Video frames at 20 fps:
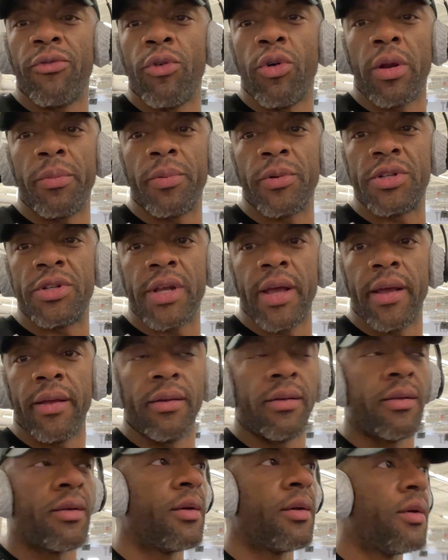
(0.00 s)
40%,
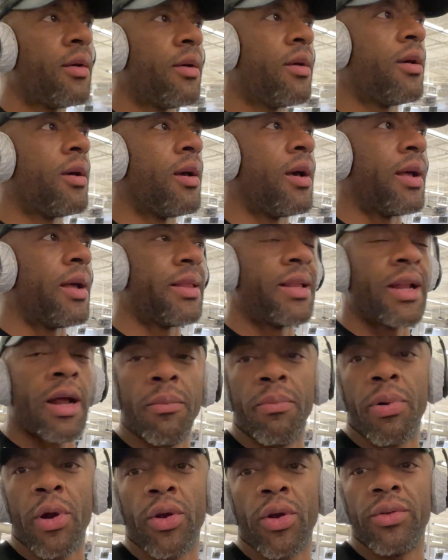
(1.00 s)
and
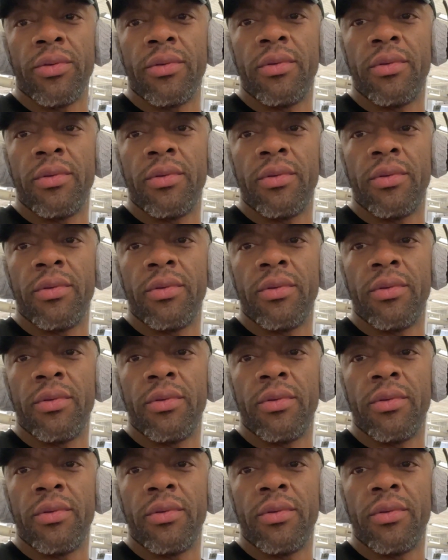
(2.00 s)
I'll burn.